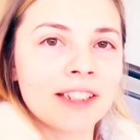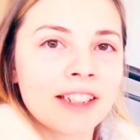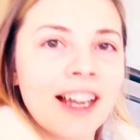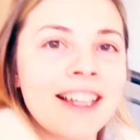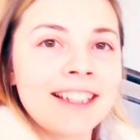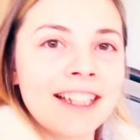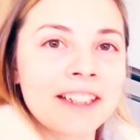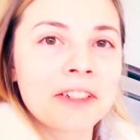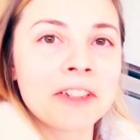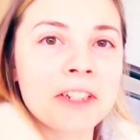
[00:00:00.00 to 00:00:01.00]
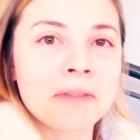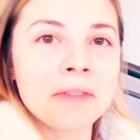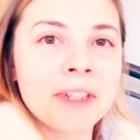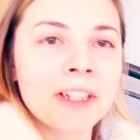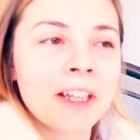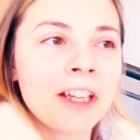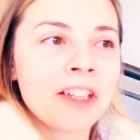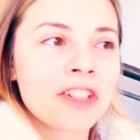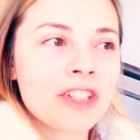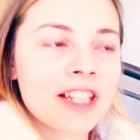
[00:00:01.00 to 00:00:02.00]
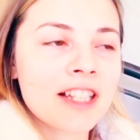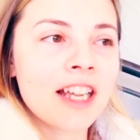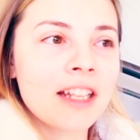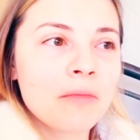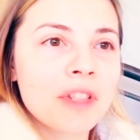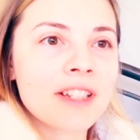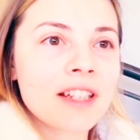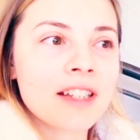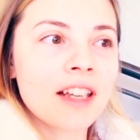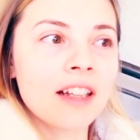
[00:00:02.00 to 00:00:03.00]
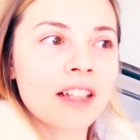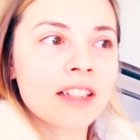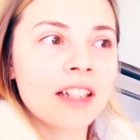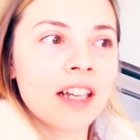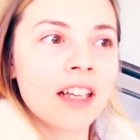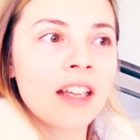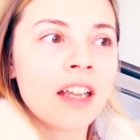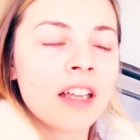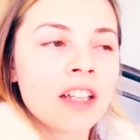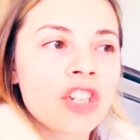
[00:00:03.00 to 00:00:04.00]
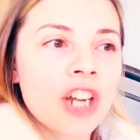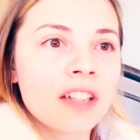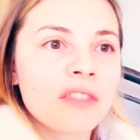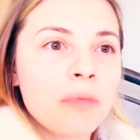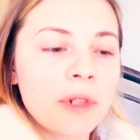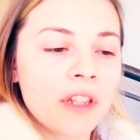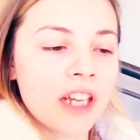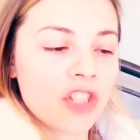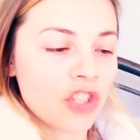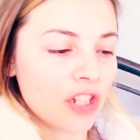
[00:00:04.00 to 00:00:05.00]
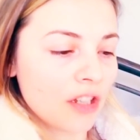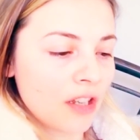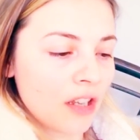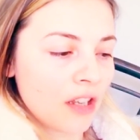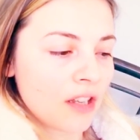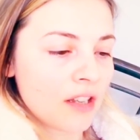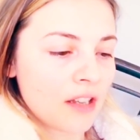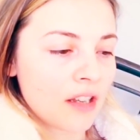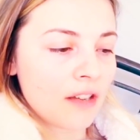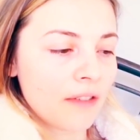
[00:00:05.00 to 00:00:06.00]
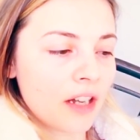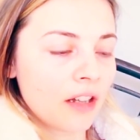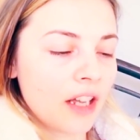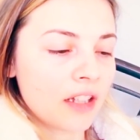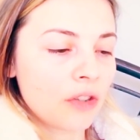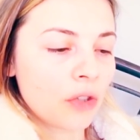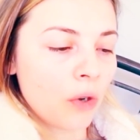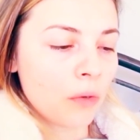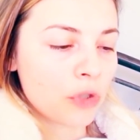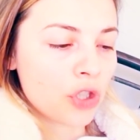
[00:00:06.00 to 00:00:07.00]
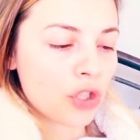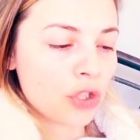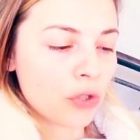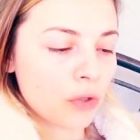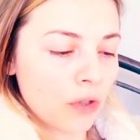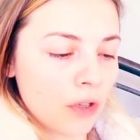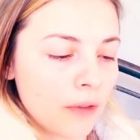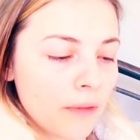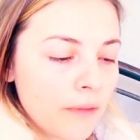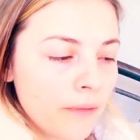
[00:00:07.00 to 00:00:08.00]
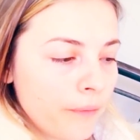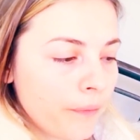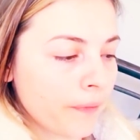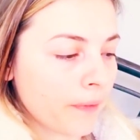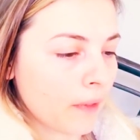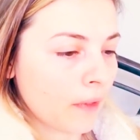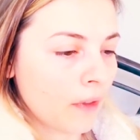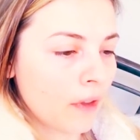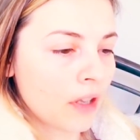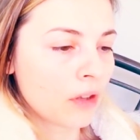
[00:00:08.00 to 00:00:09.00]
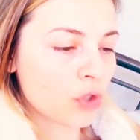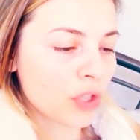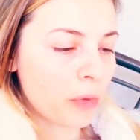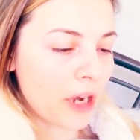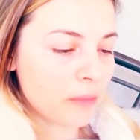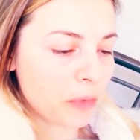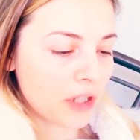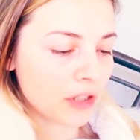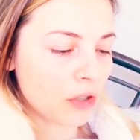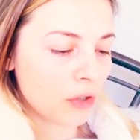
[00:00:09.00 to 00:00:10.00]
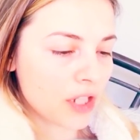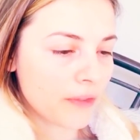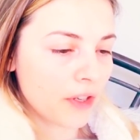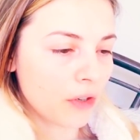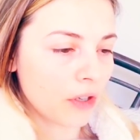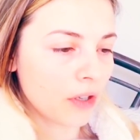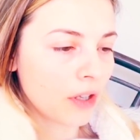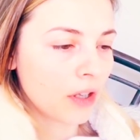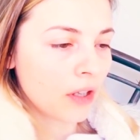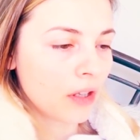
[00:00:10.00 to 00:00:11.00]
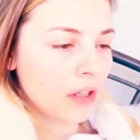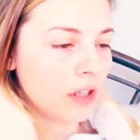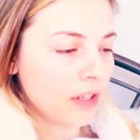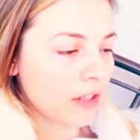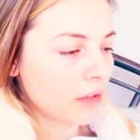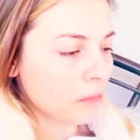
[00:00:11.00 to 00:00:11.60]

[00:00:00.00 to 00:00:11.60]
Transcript: Because when you realize this, and yes, this is one more thing to mention, my consciousness told me when Jana in the program talked about we need to take control of ones.